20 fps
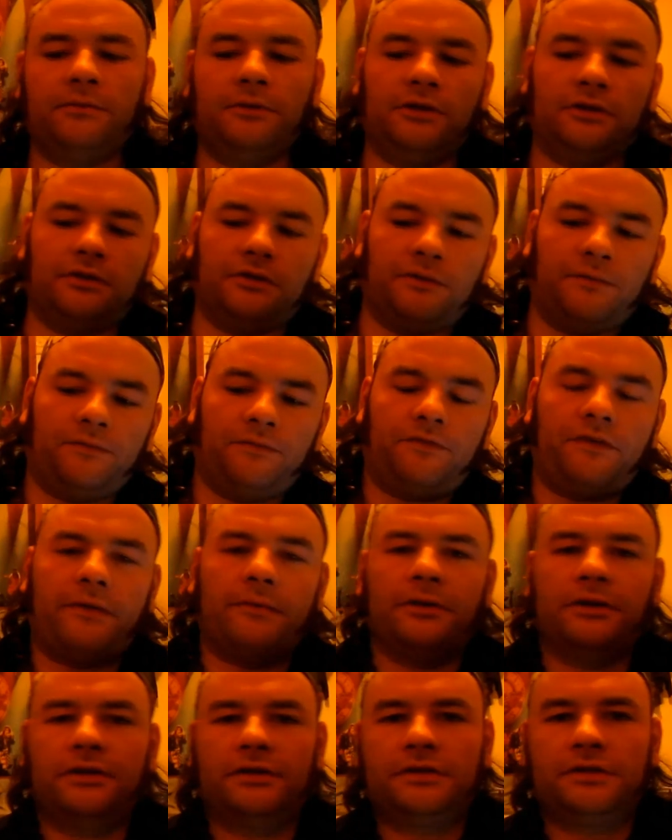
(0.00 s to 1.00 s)
me that
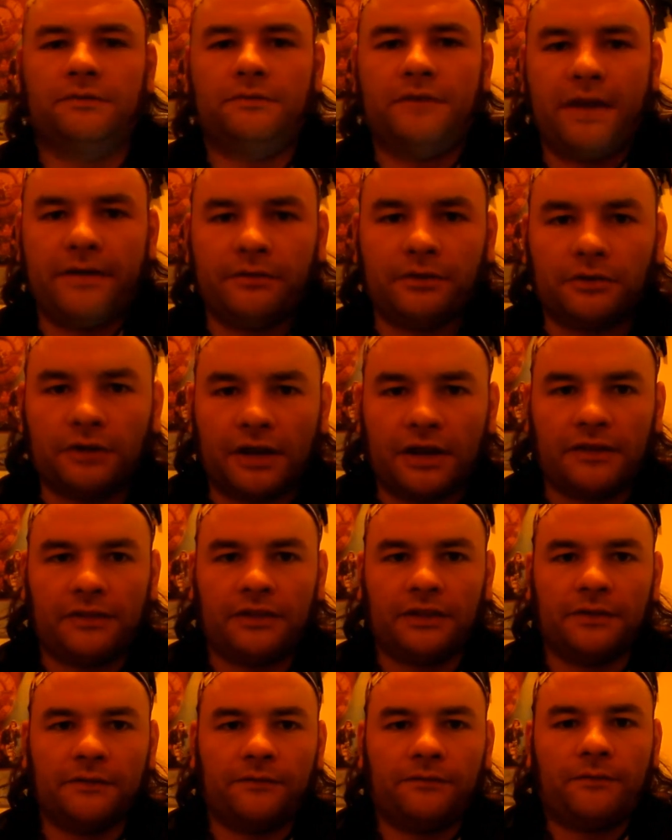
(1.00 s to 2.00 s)
feminists have never done
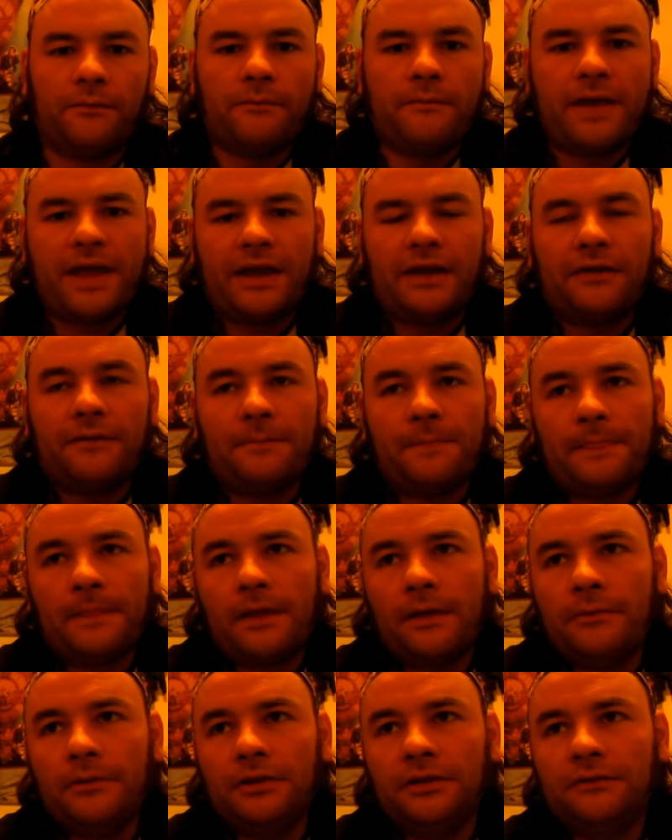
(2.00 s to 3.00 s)
anything for men.
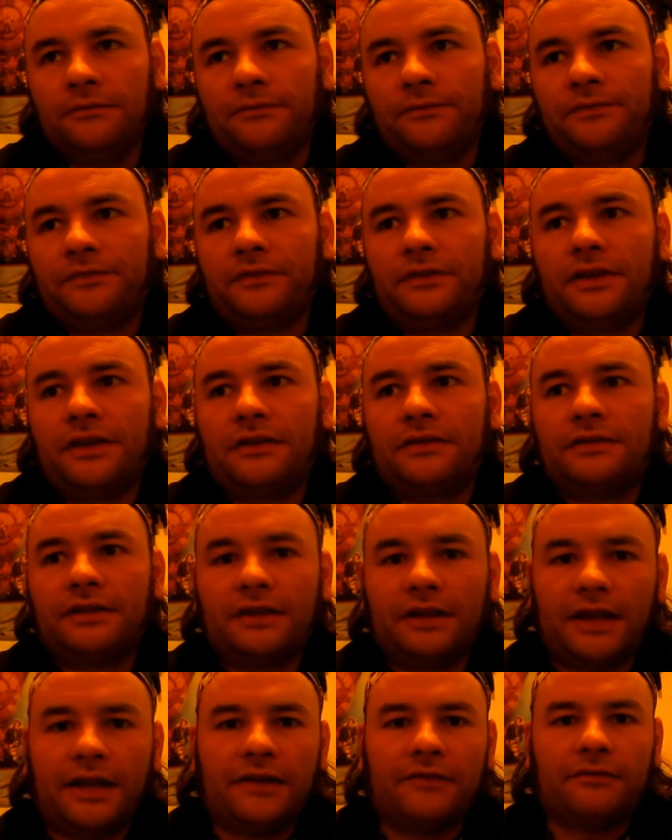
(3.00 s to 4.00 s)
I mean, yes,
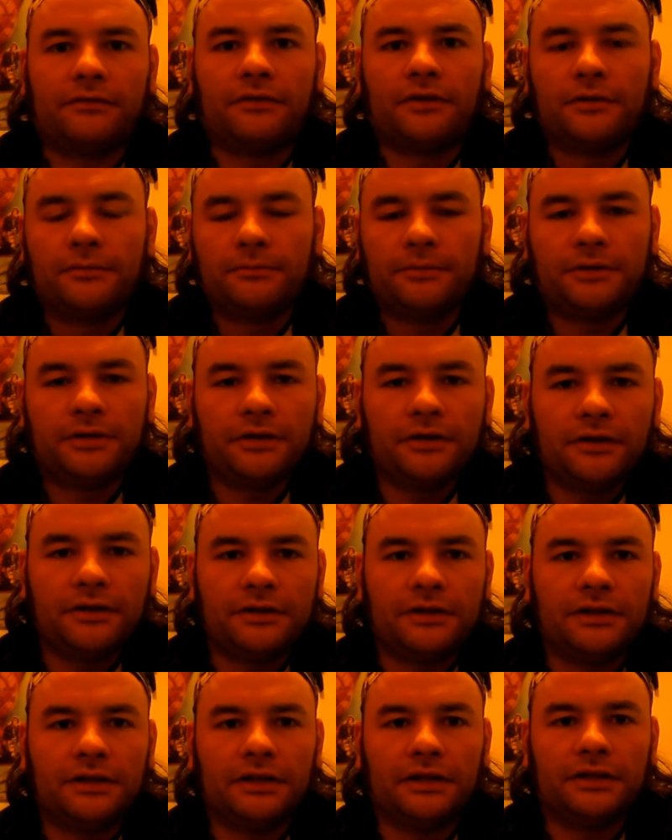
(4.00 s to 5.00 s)
they have.
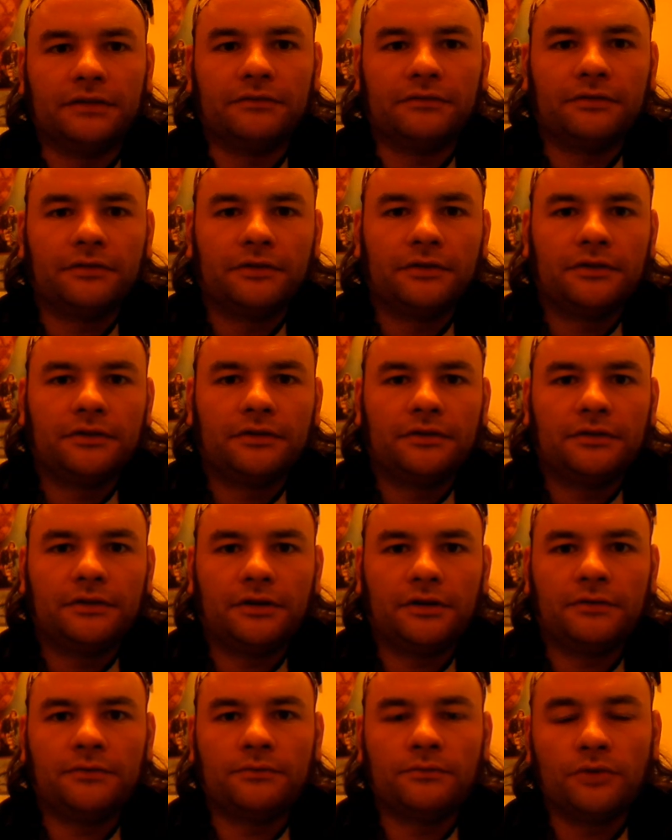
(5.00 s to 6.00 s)
Paternity leave,
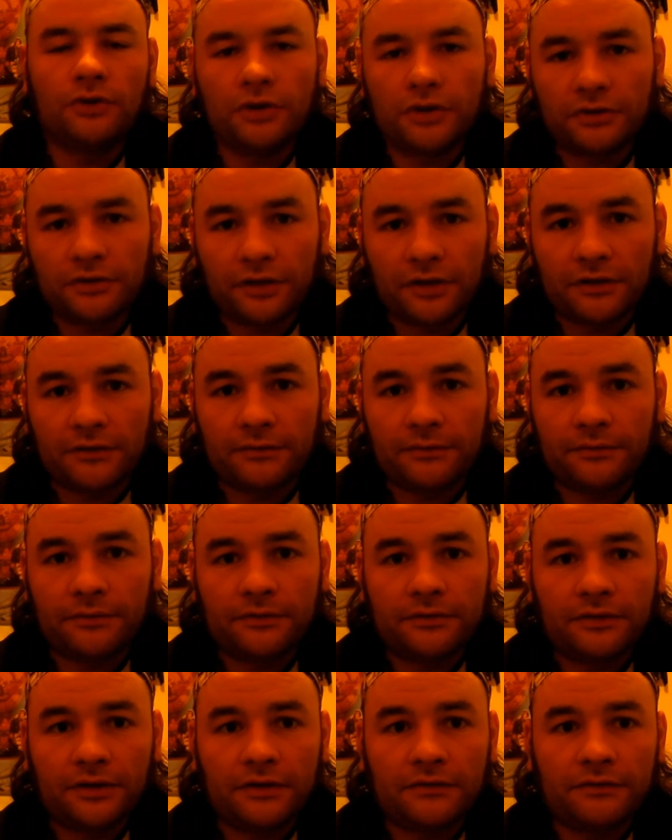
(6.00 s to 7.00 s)
work
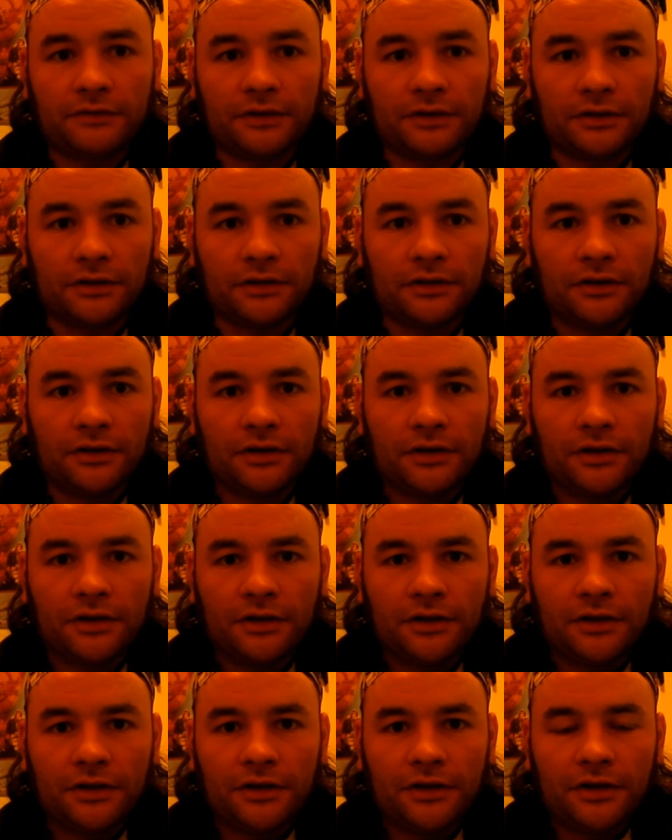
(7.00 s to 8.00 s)
safety.
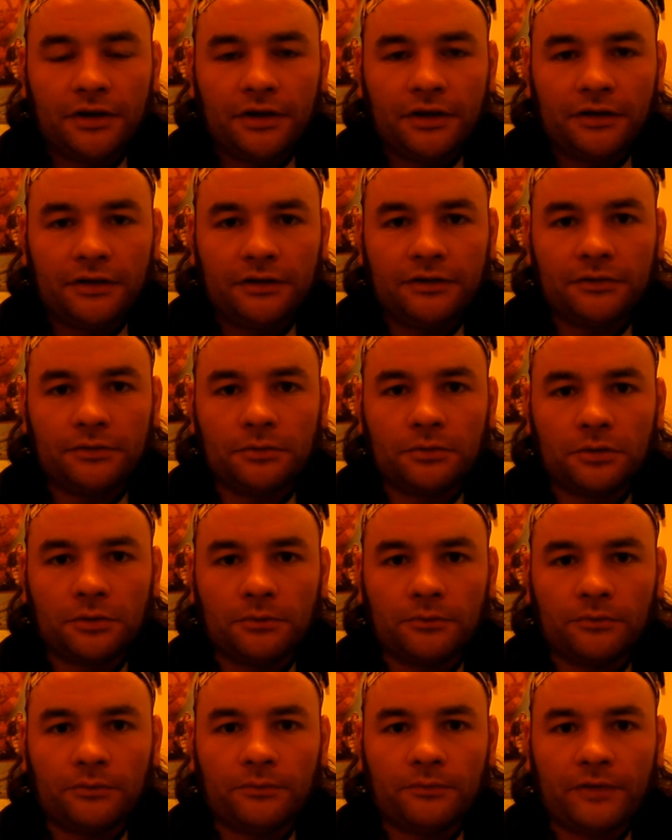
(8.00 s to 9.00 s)
These all
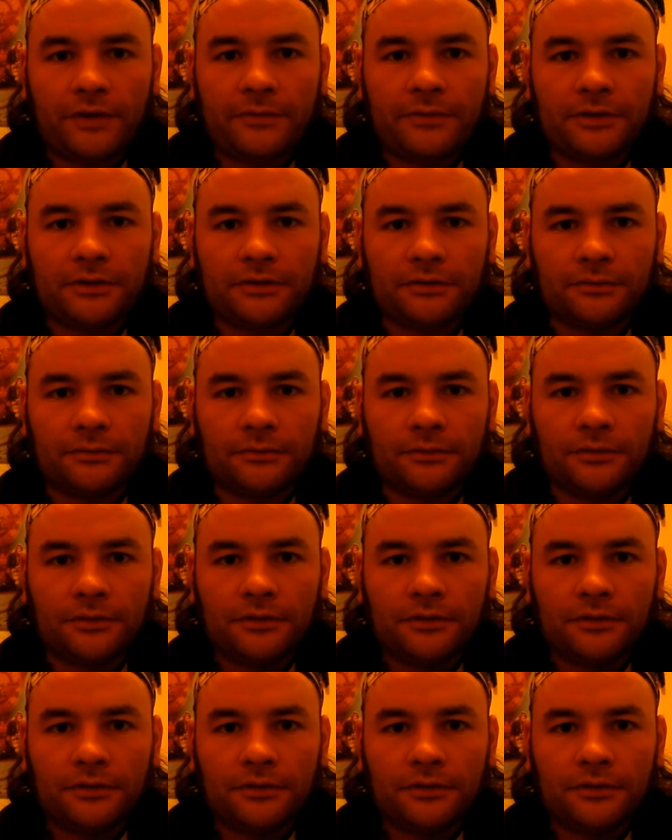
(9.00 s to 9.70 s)
come from feminism.